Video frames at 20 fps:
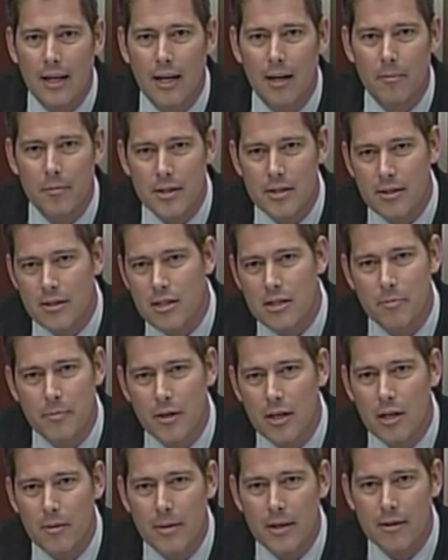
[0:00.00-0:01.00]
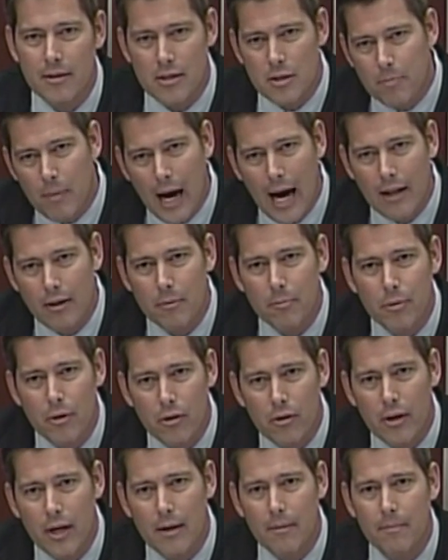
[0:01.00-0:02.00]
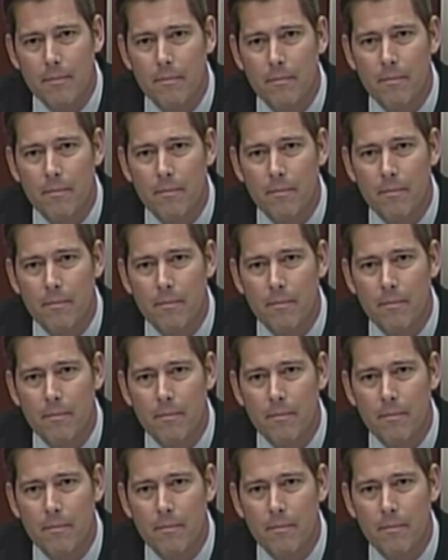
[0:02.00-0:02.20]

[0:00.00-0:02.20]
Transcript: this experiment, this pilot program?